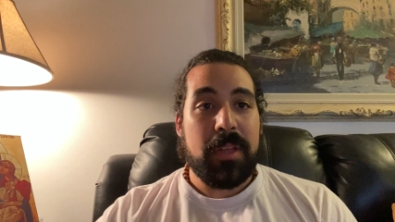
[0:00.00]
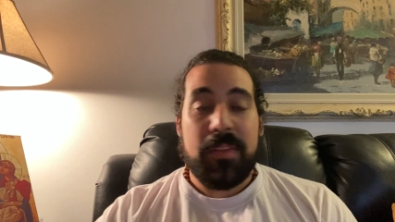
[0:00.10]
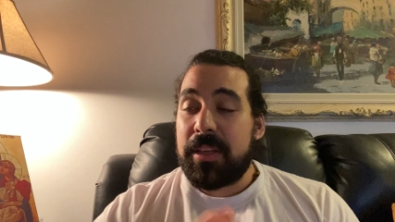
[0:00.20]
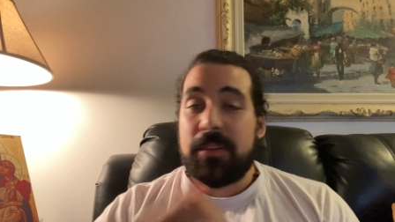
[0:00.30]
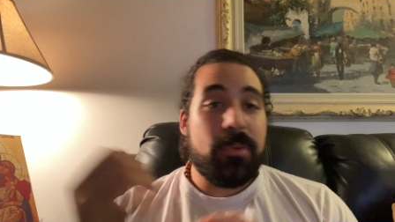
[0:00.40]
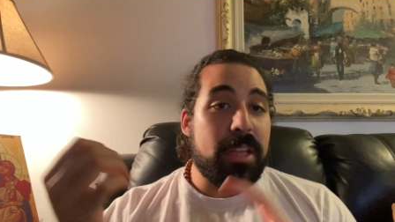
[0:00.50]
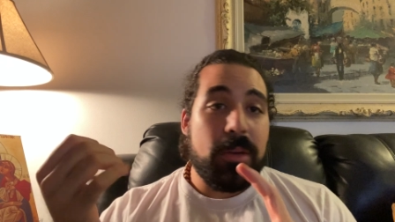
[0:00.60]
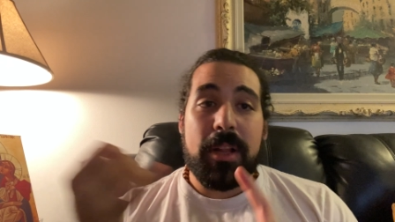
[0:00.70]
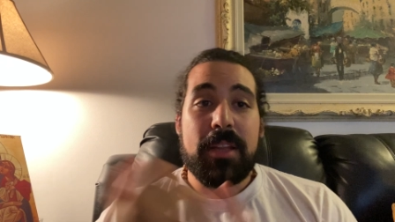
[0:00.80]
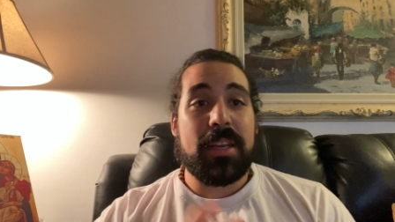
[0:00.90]
They did really
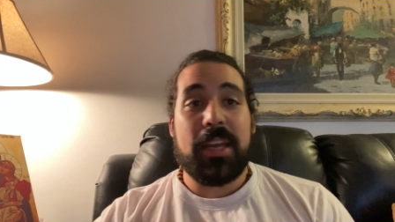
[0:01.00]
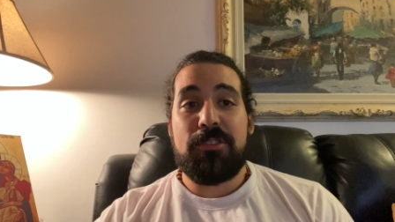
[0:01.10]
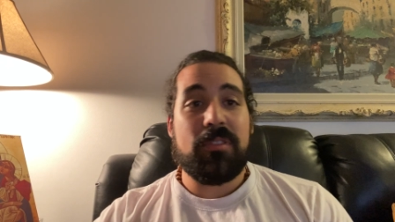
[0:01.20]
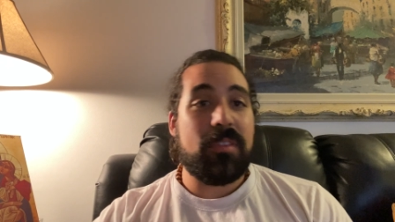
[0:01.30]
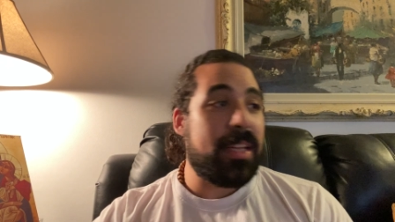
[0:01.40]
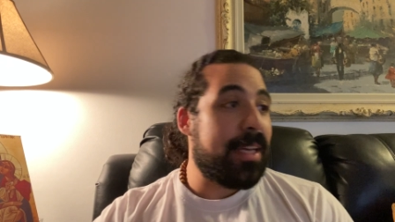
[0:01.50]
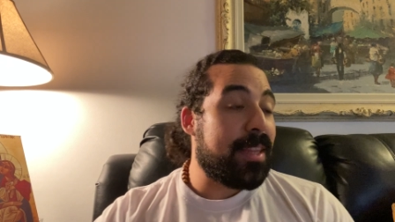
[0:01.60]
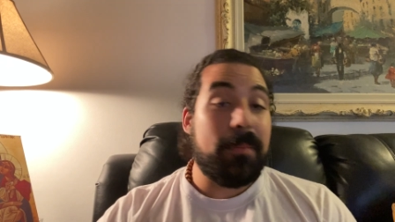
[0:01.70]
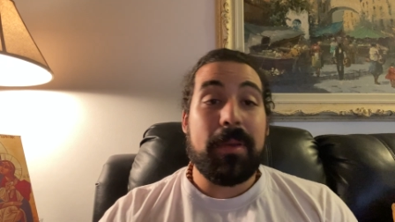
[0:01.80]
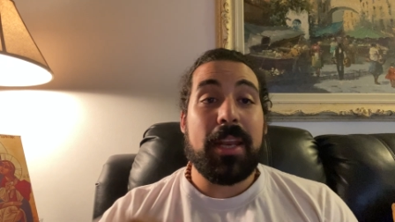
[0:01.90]
well in the Nations League.
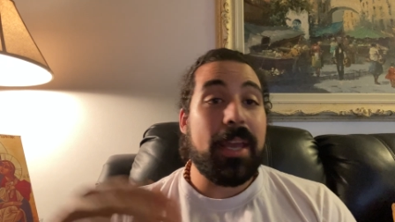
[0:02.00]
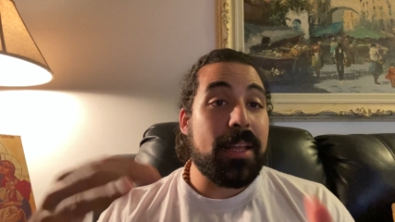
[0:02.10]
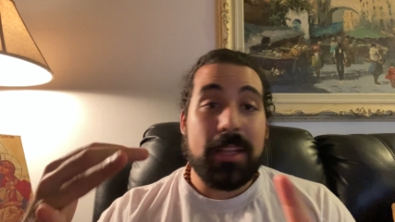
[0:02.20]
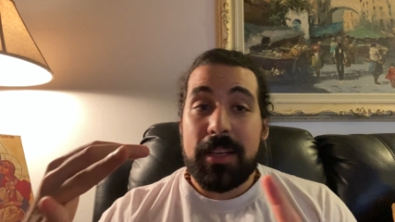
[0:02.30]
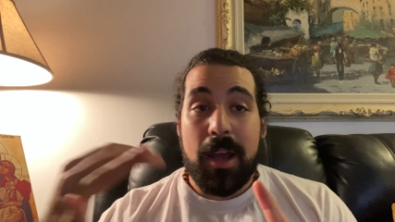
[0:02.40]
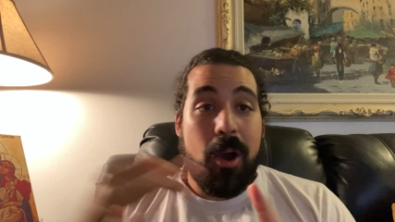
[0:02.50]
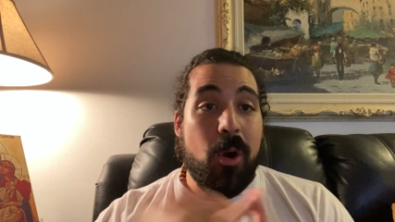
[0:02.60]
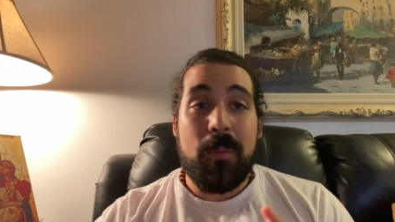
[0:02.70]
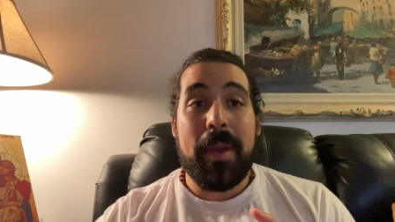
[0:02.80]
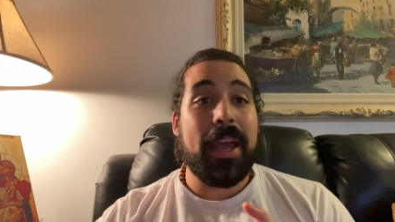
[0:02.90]
They beat England at
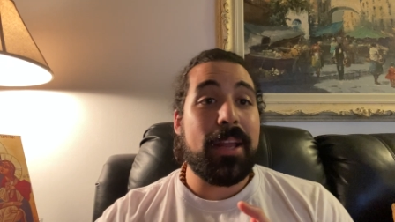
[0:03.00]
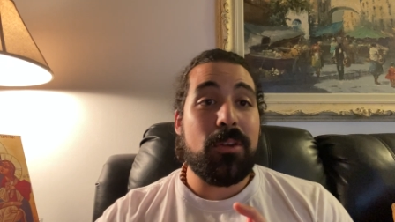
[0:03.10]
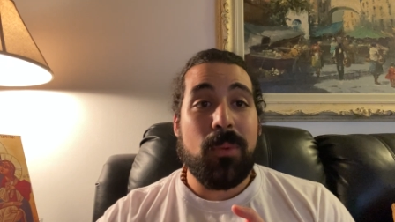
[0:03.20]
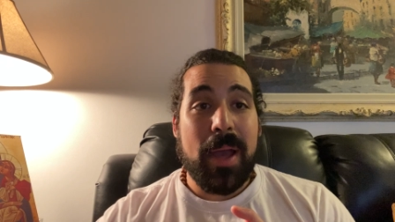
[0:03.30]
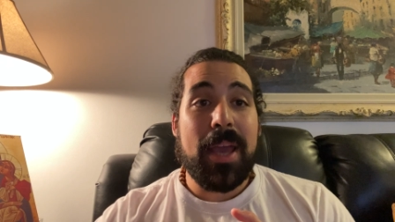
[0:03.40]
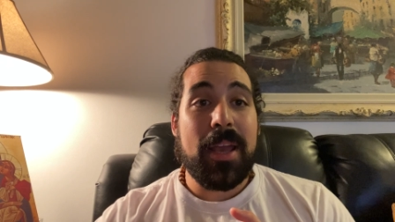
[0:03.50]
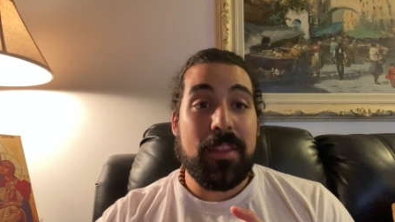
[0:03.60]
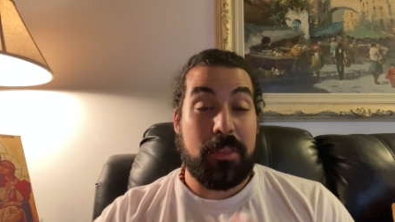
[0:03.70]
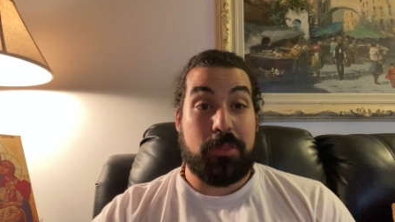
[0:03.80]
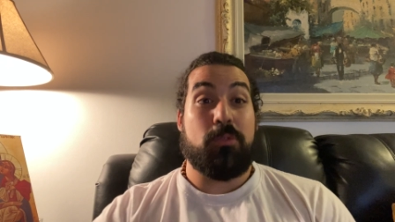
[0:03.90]
home and away.
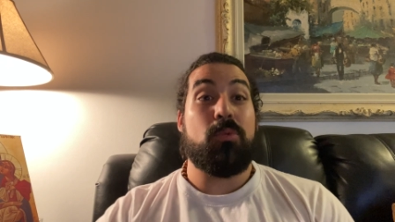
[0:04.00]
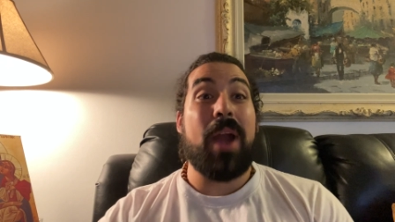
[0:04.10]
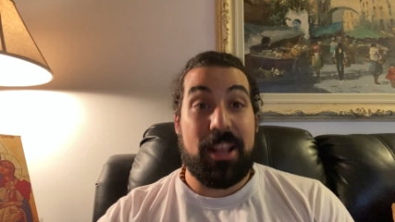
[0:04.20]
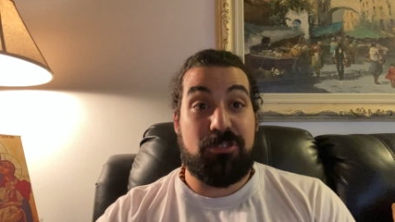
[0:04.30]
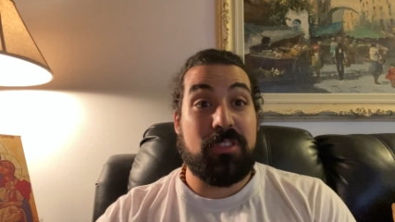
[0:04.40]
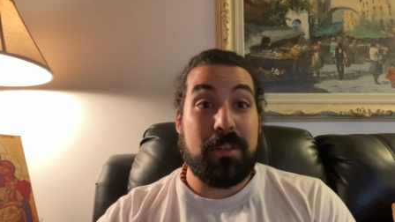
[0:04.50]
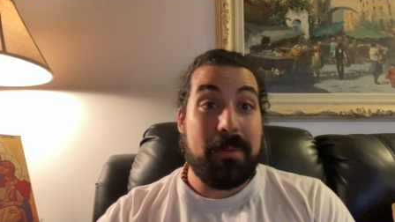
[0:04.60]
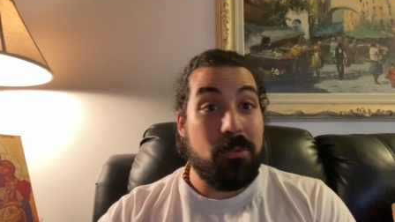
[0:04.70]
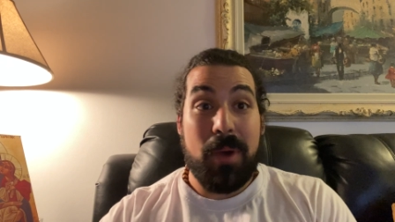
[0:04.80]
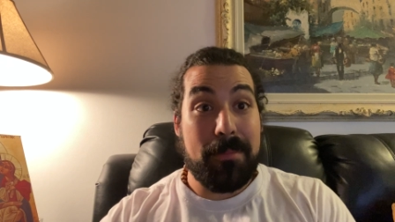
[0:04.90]
They thrashed them
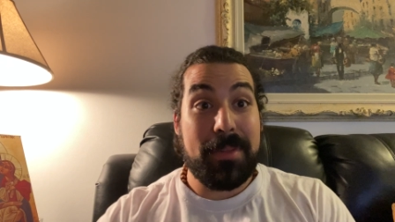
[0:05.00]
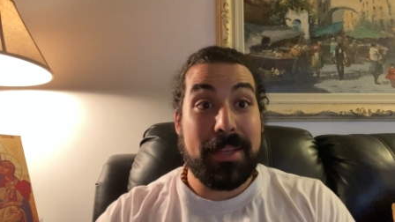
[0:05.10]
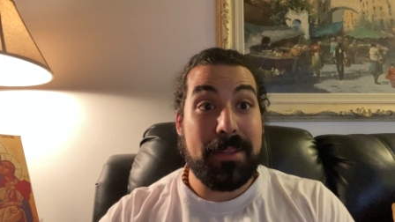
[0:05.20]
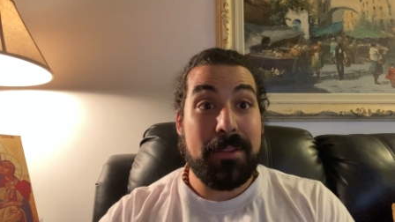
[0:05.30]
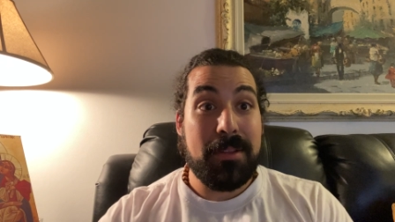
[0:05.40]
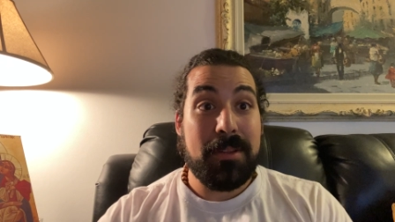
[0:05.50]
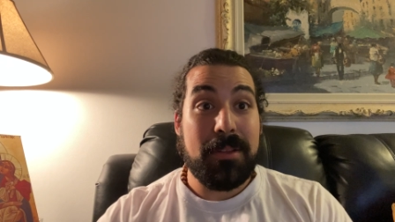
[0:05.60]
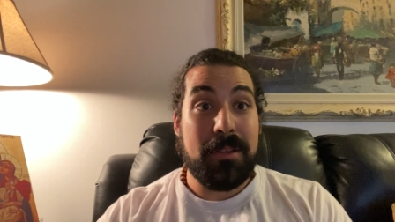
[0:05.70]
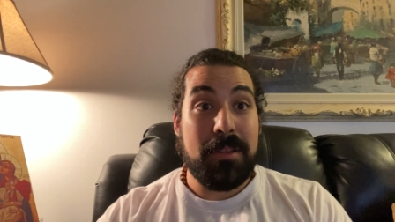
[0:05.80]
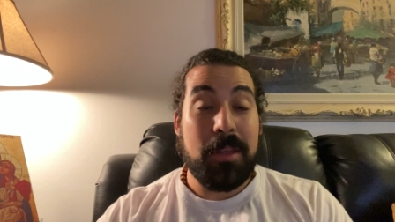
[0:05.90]
at Wembley.
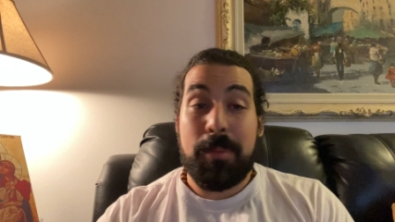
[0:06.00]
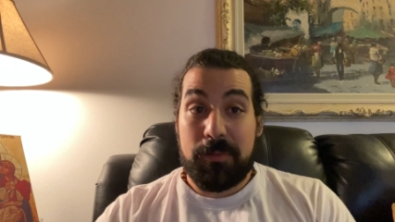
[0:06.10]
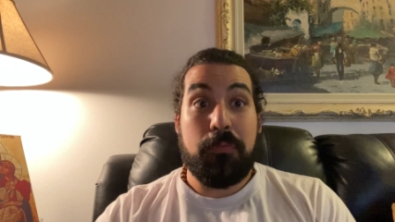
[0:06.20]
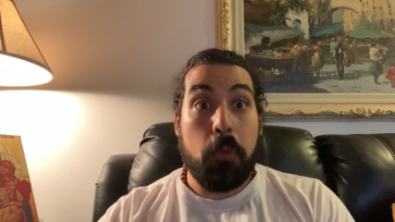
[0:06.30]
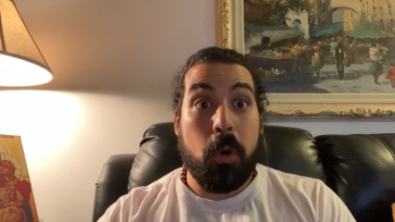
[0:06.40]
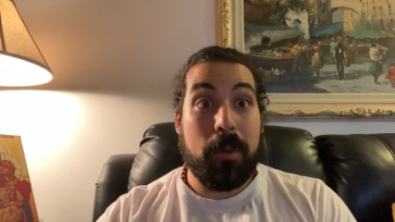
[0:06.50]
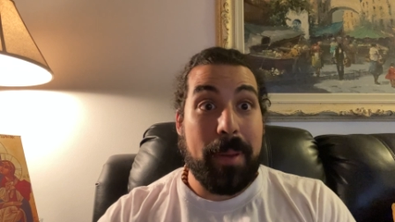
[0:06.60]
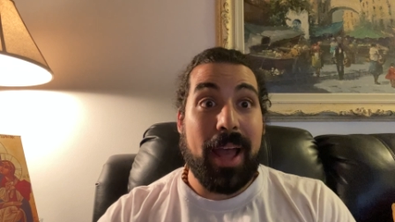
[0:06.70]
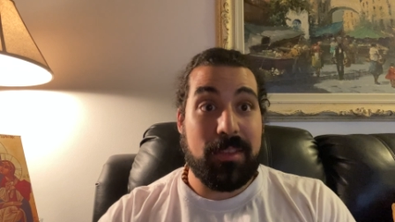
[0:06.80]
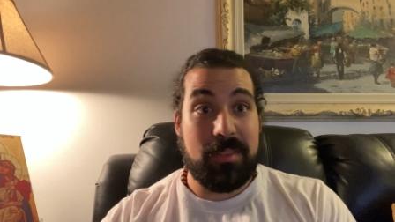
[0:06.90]
They put four
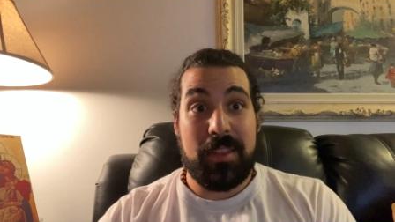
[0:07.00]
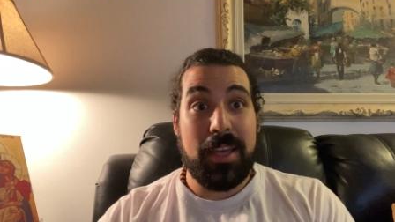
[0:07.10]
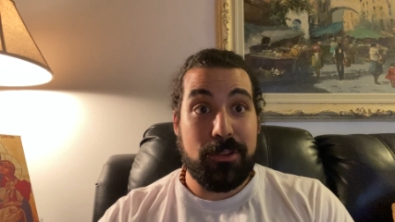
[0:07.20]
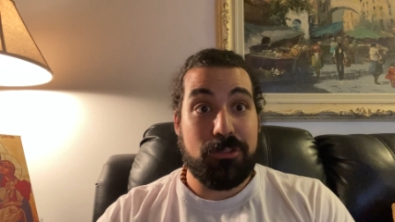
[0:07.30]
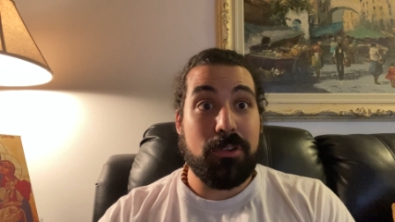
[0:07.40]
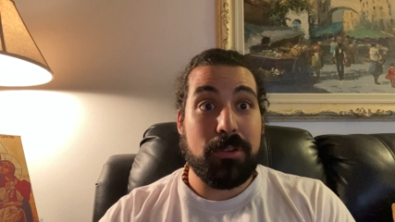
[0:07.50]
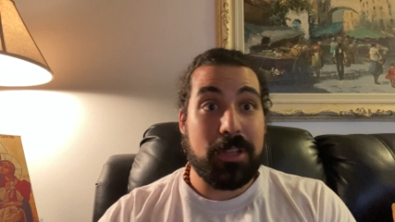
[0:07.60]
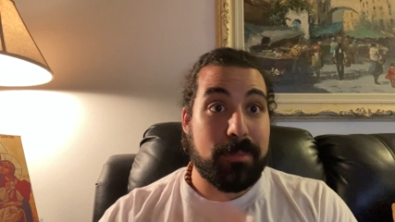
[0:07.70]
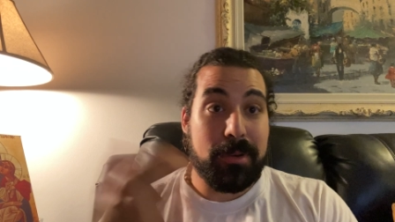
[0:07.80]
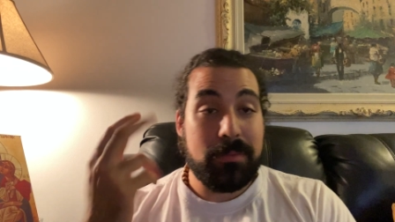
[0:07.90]
past the English
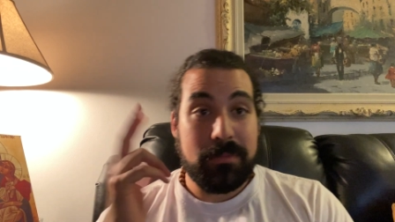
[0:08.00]
goalkeeper.